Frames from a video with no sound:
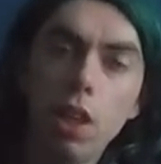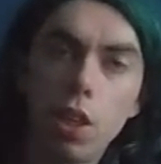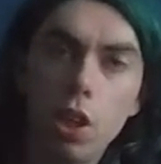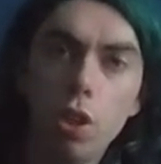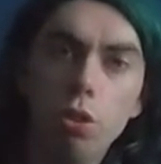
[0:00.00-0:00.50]

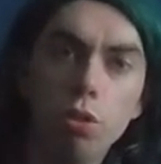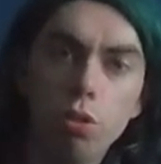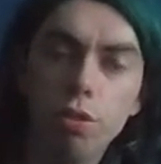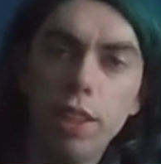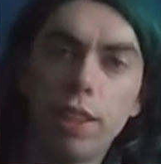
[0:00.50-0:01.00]
Go
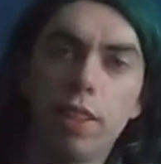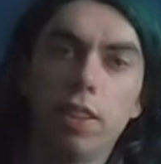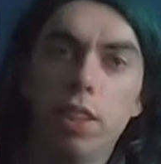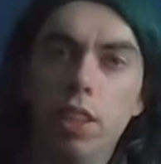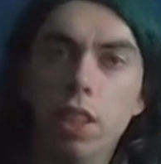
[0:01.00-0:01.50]
vegan.
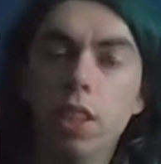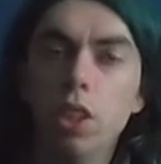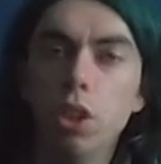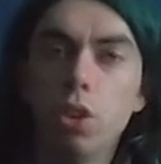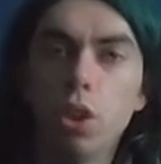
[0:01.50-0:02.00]

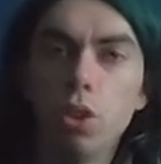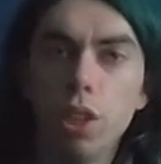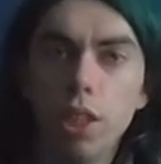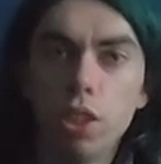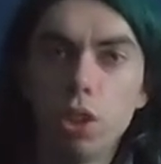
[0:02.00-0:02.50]
You don't
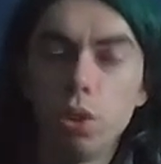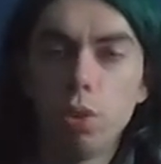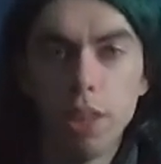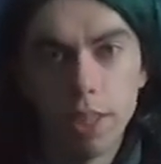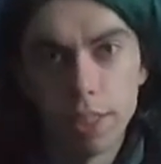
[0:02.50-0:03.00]
need to
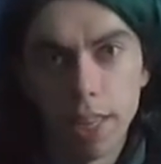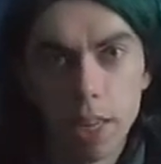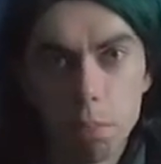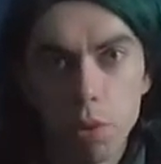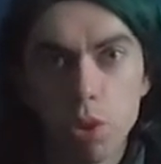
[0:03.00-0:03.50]
eat
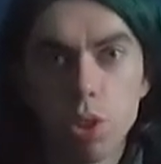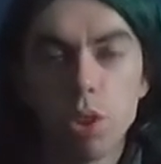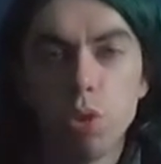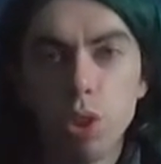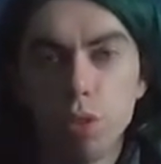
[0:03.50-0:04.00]
animals
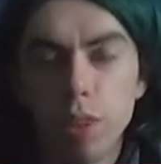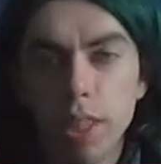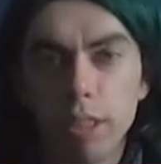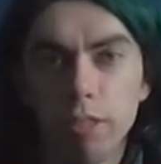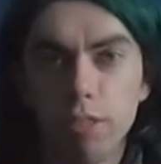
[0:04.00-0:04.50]
to
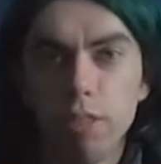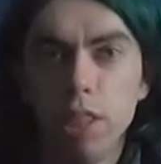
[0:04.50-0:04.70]
survive.